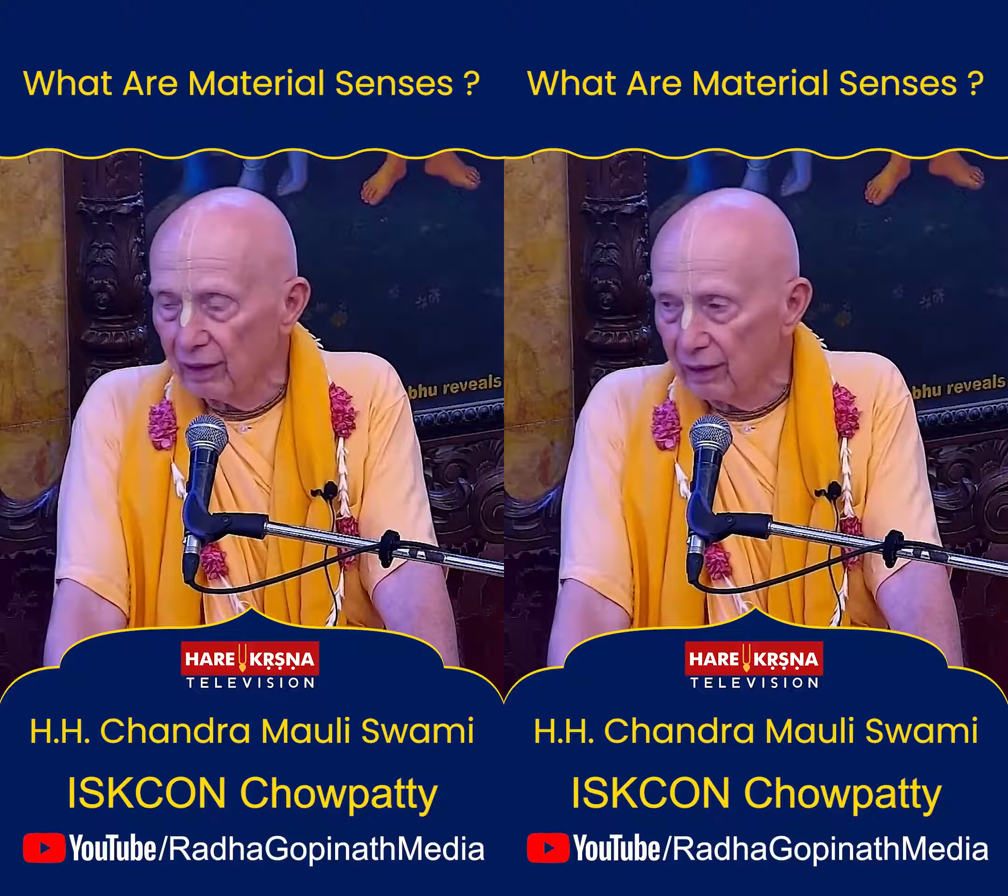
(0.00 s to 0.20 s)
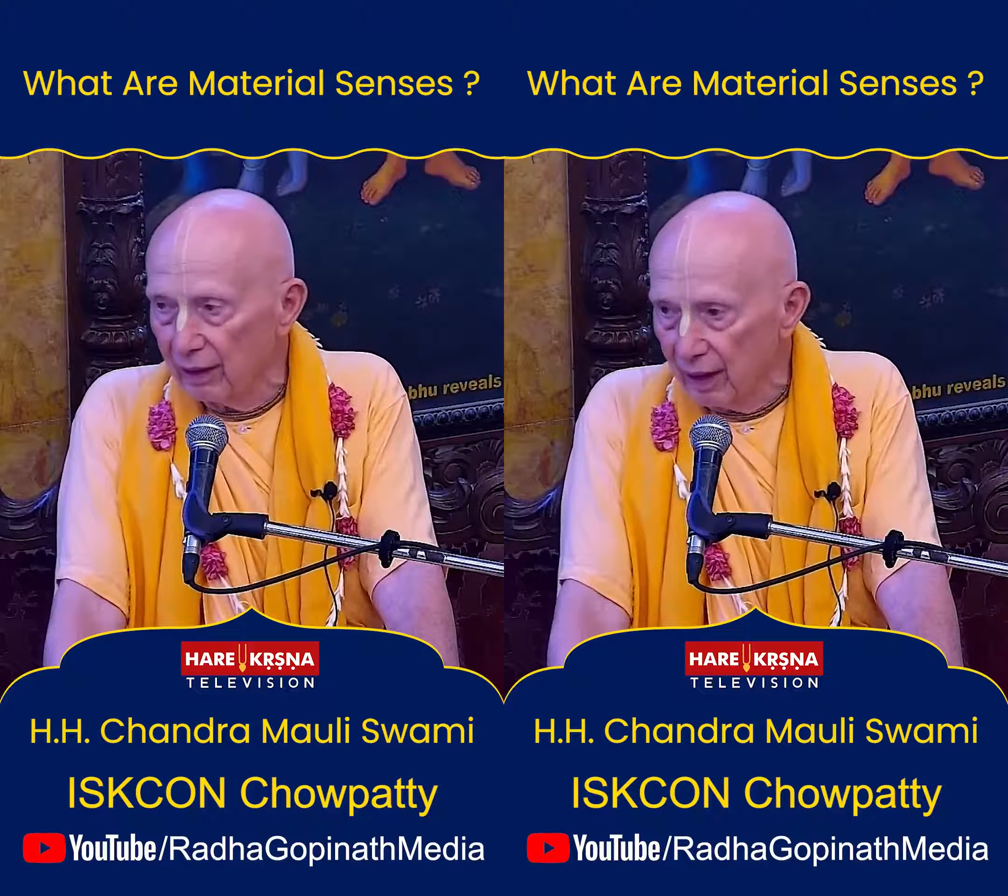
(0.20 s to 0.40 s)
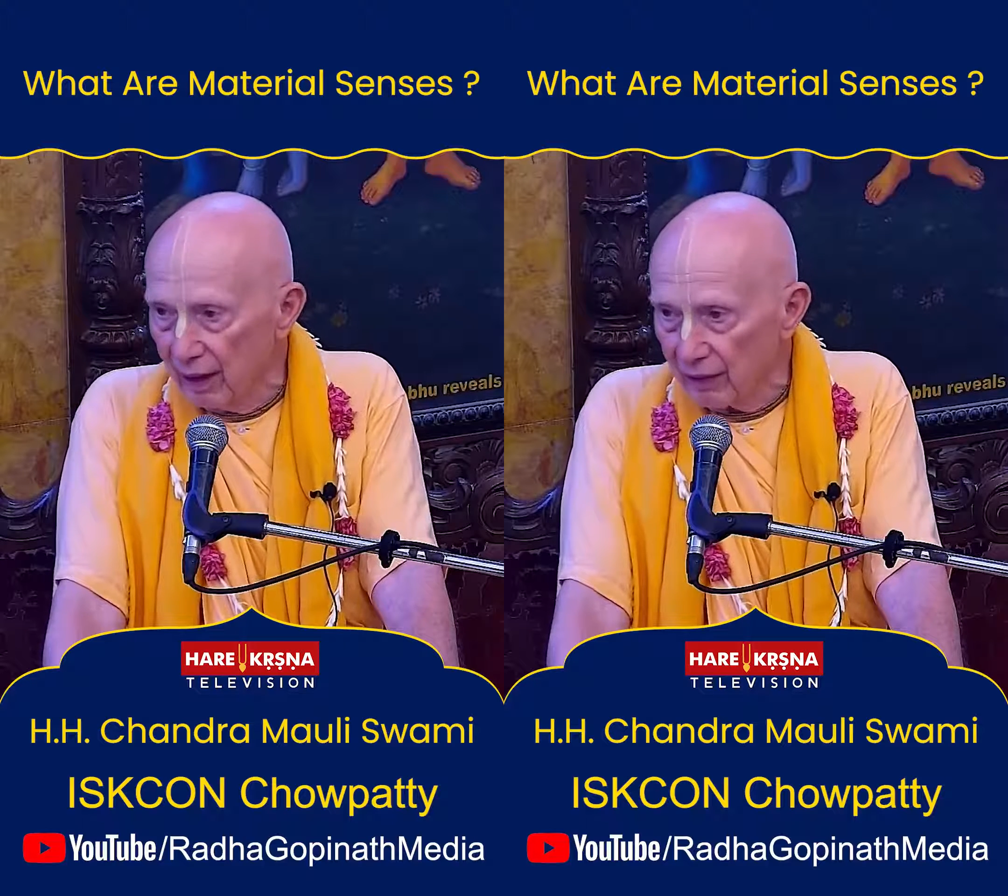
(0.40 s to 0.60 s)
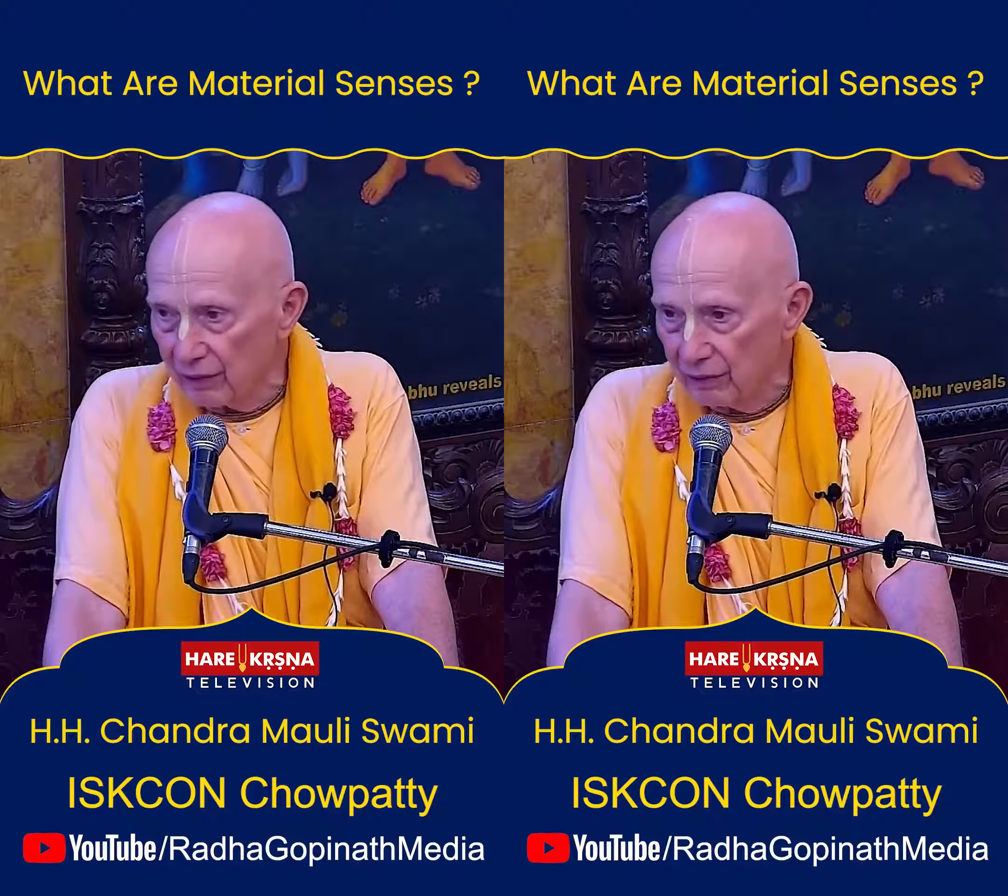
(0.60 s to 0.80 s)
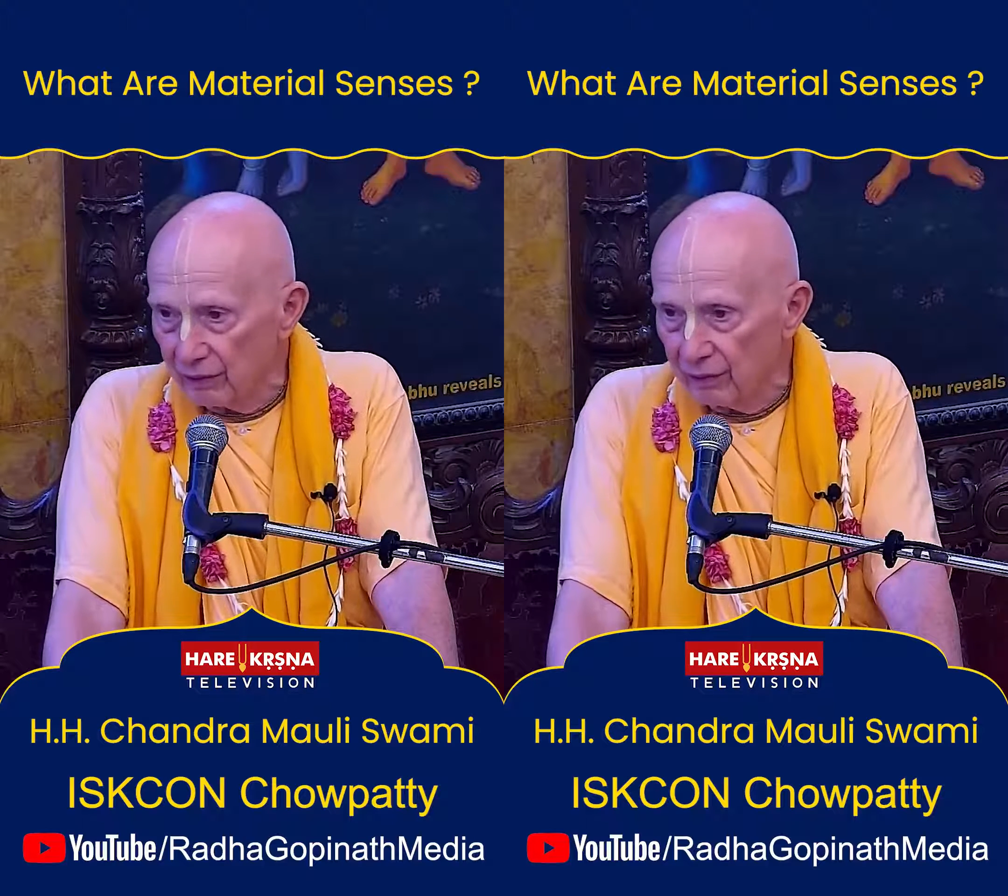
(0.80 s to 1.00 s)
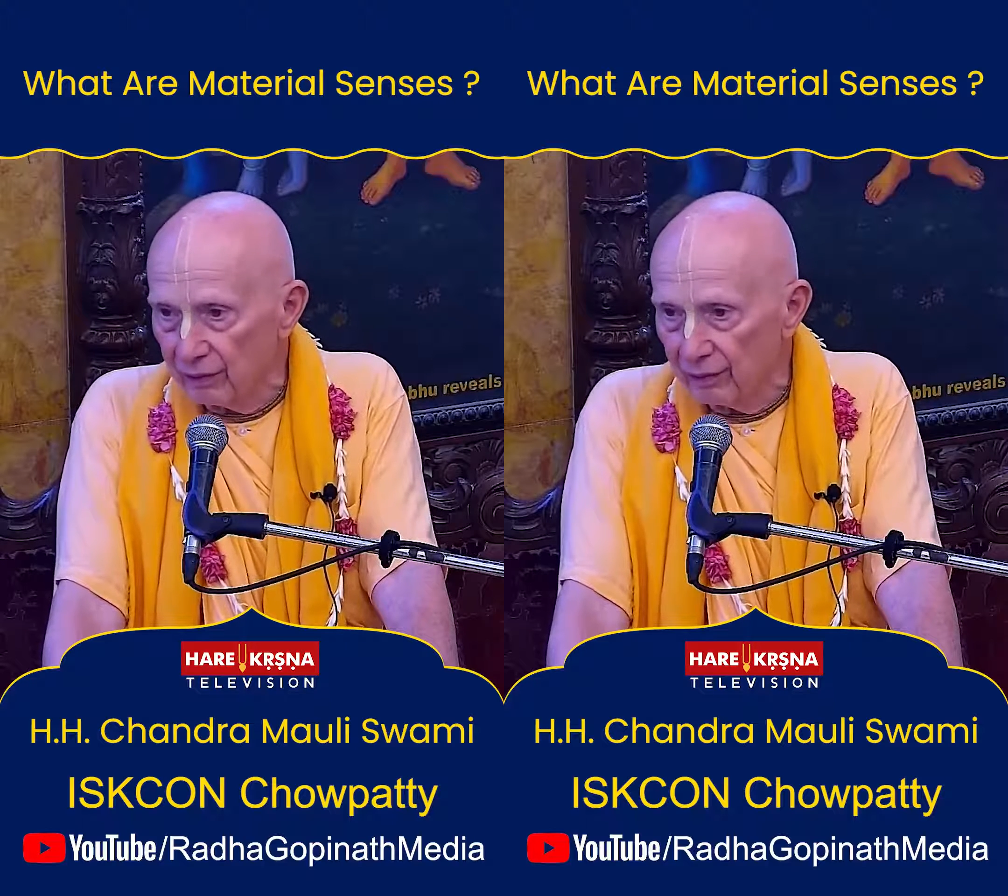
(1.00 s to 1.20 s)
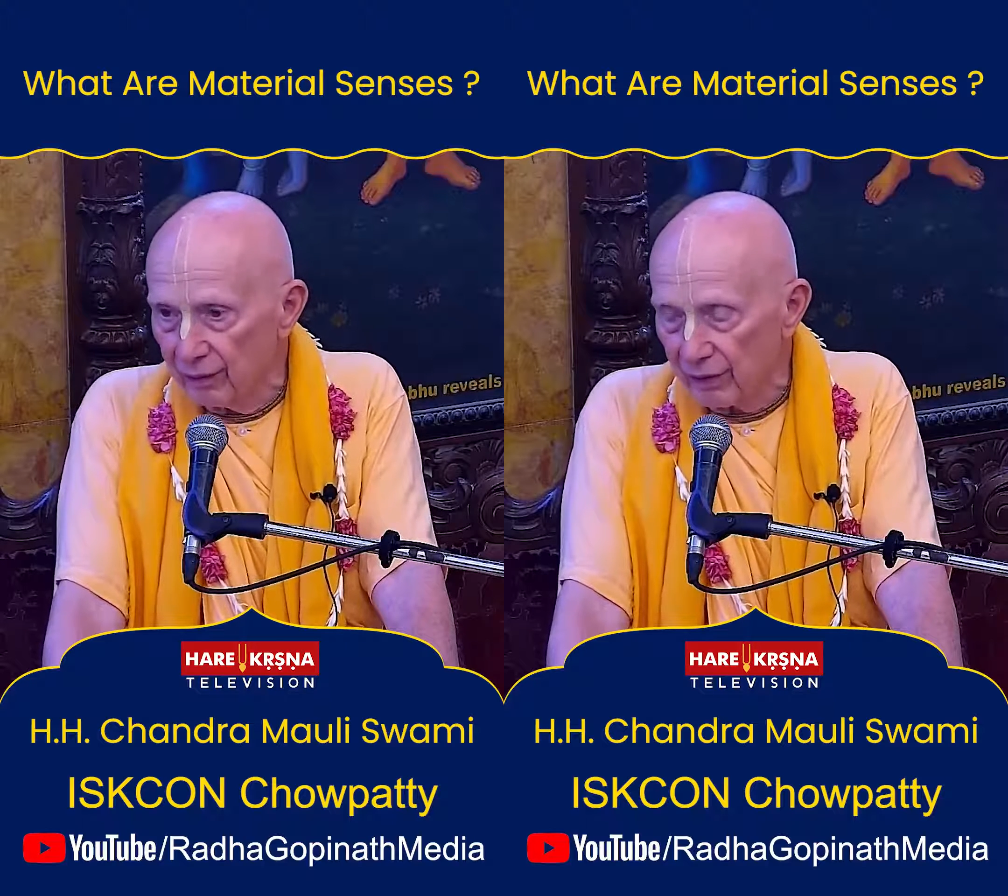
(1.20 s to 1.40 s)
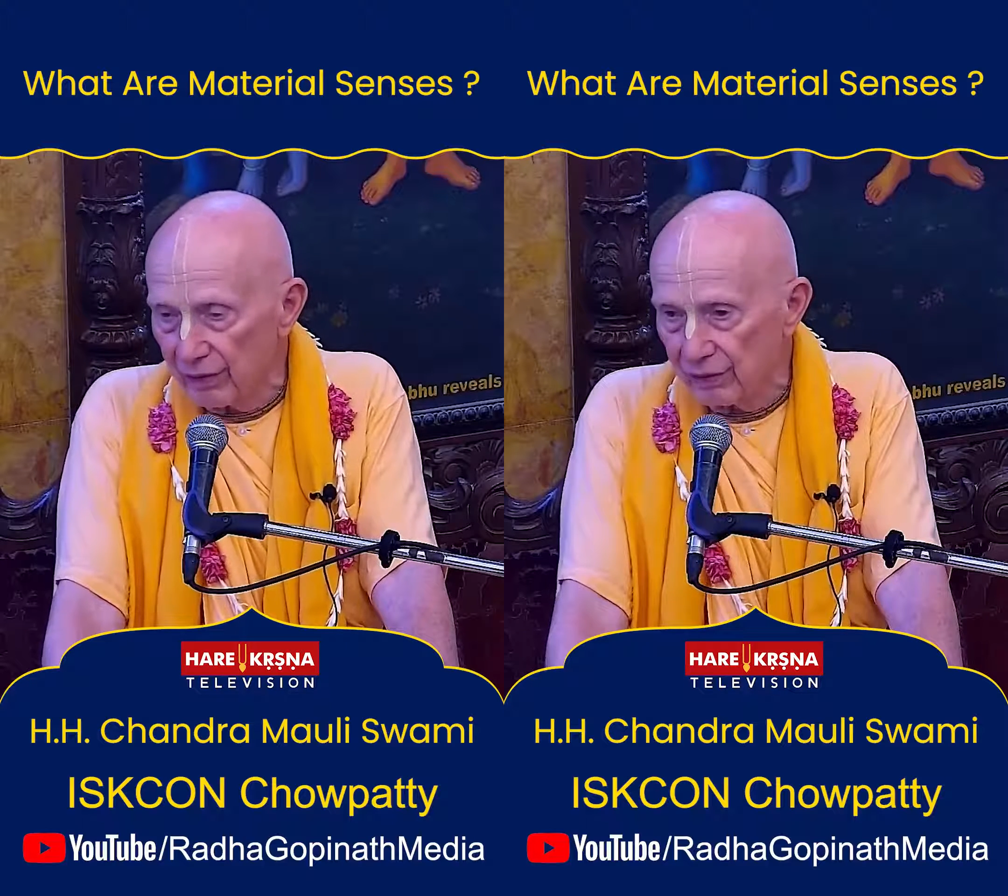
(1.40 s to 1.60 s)
the actual
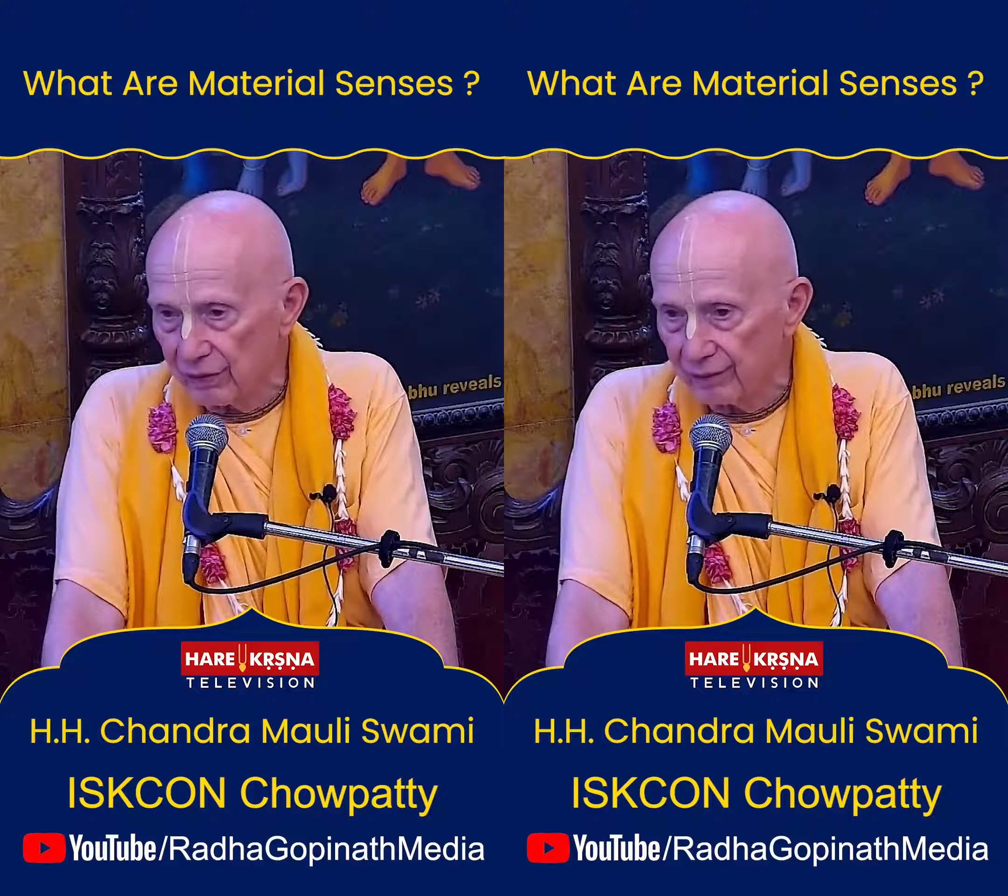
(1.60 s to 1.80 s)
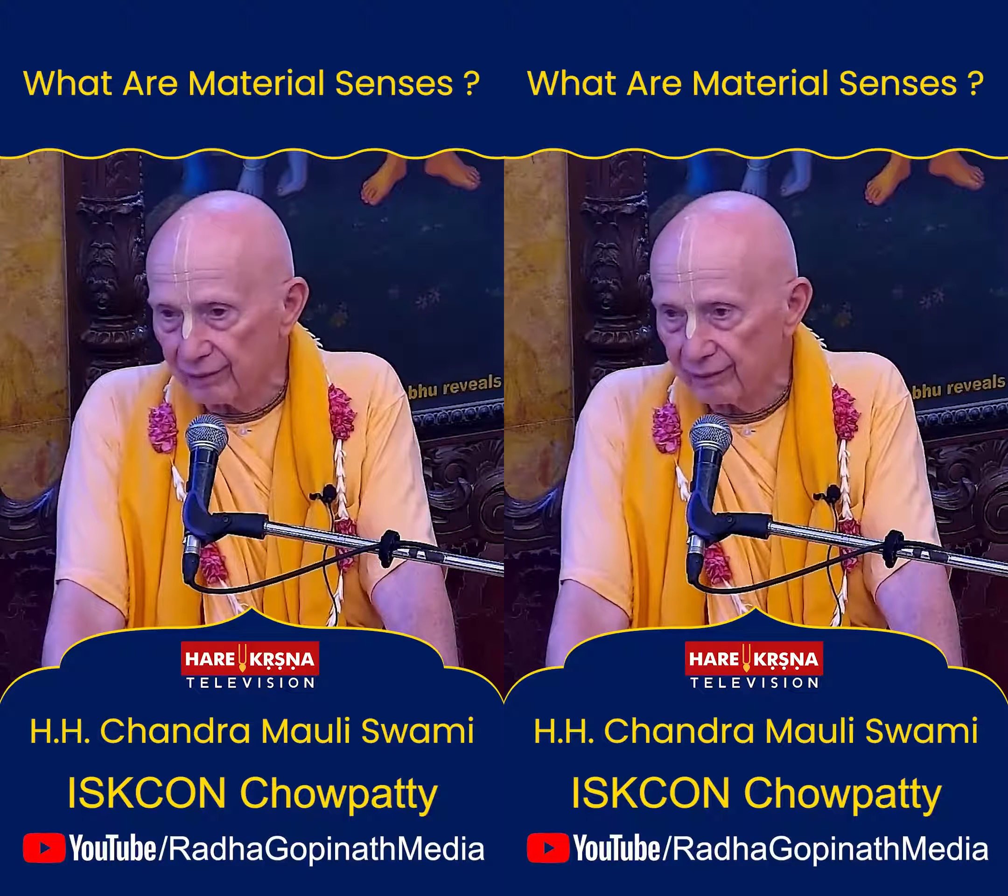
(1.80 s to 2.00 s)
person.